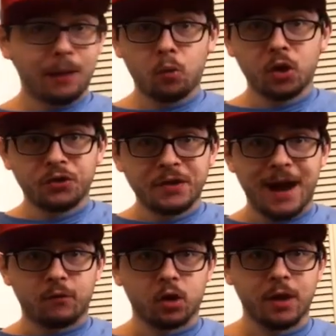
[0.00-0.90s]
I will
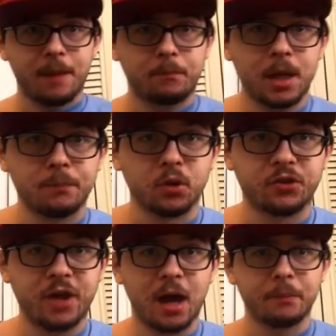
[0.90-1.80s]
never let people
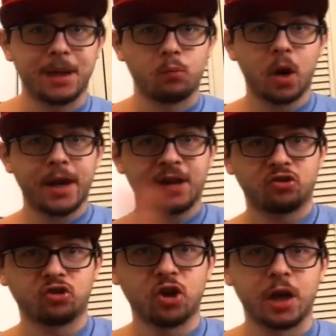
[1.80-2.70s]
tell me what I
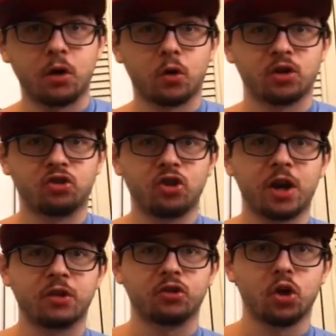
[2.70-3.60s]
should or shouldn't